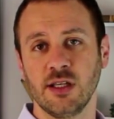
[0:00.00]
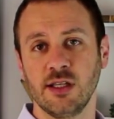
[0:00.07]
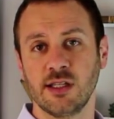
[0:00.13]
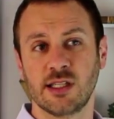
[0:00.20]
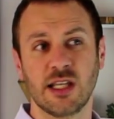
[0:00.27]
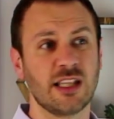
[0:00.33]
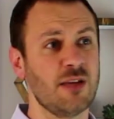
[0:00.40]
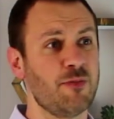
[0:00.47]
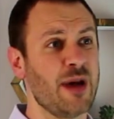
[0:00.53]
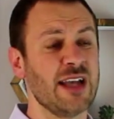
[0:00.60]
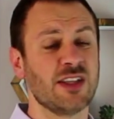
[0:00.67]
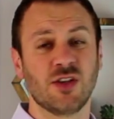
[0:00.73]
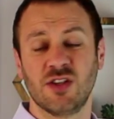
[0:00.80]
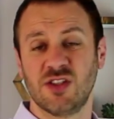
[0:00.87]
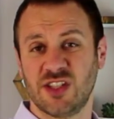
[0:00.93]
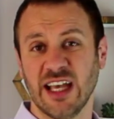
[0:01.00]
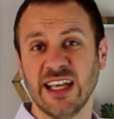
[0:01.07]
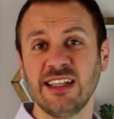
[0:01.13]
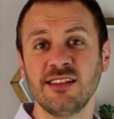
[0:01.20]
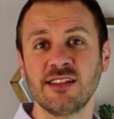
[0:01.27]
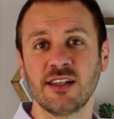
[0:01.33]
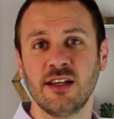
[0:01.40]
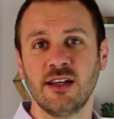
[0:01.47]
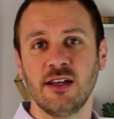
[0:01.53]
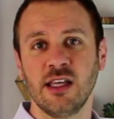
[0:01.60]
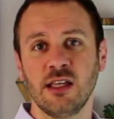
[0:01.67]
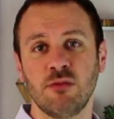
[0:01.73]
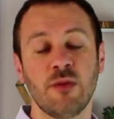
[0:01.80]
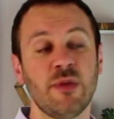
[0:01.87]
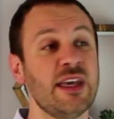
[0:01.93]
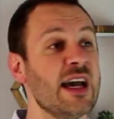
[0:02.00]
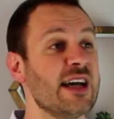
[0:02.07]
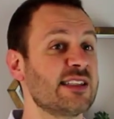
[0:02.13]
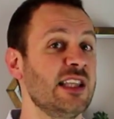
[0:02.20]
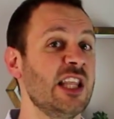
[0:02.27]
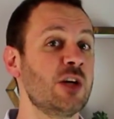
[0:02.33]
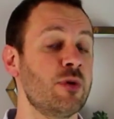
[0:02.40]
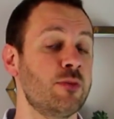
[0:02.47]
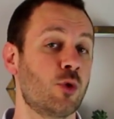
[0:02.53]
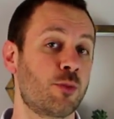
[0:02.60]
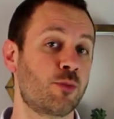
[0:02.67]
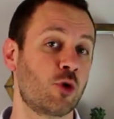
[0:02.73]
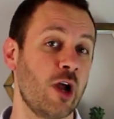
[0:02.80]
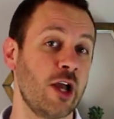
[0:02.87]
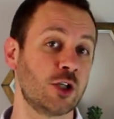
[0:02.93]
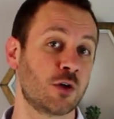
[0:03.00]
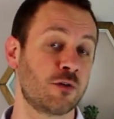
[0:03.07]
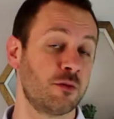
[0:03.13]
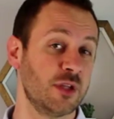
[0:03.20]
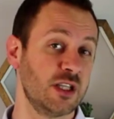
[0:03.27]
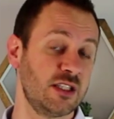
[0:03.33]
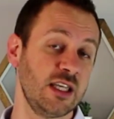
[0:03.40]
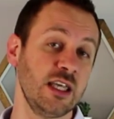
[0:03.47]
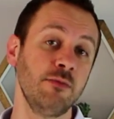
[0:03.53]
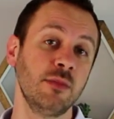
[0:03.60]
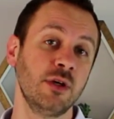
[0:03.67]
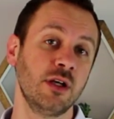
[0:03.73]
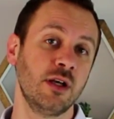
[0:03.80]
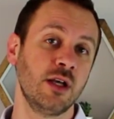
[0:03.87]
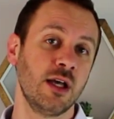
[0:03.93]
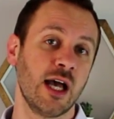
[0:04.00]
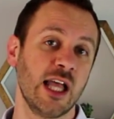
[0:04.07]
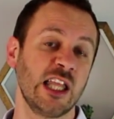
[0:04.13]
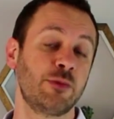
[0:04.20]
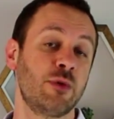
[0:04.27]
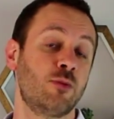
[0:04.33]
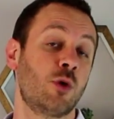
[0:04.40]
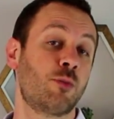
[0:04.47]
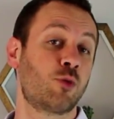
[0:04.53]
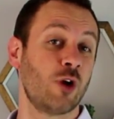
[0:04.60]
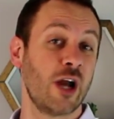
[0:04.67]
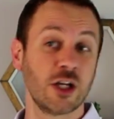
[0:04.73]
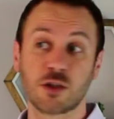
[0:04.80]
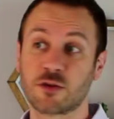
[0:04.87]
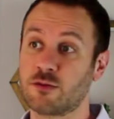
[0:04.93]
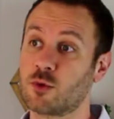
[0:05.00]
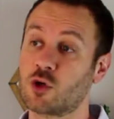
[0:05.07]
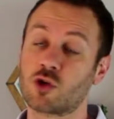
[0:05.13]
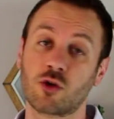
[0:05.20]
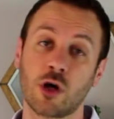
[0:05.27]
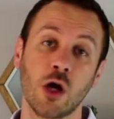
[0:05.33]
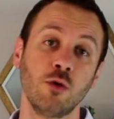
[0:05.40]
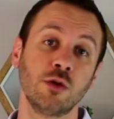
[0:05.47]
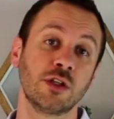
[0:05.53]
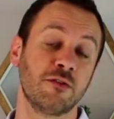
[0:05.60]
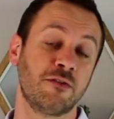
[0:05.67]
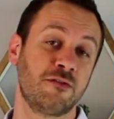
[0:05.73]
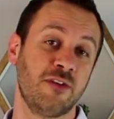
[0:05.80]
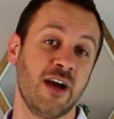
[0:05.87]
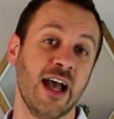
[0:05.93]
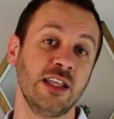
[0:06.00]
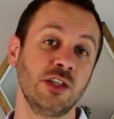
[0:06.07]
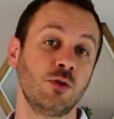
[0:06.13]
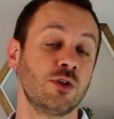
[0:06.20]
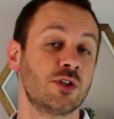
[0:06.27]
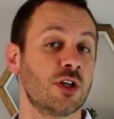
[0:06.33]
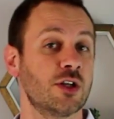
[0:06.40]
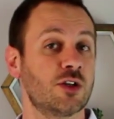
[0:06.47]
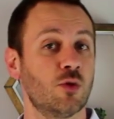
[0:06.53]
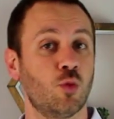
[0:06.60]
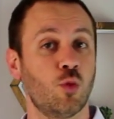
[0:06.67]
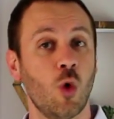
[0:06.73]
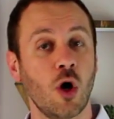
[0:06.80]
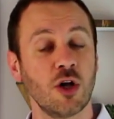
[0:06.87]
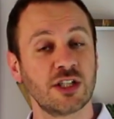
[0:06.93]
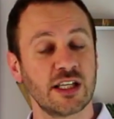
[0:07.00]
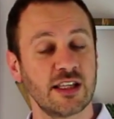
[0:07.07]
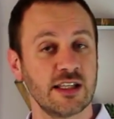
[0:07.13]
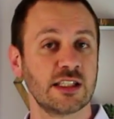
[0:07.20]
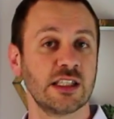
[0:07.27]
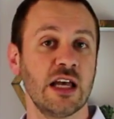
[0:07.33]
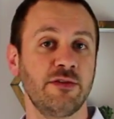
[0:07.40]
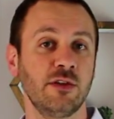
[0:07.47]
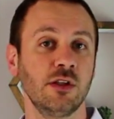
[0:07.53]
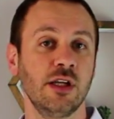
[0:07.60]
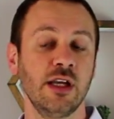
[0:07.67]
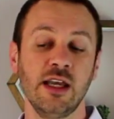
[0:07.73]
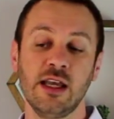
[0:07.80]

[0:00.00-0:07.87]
slightly better designed. Maybe he has a little bit more pressure from the team, a little bit more pressure from crowds of fans who start to watch at this level,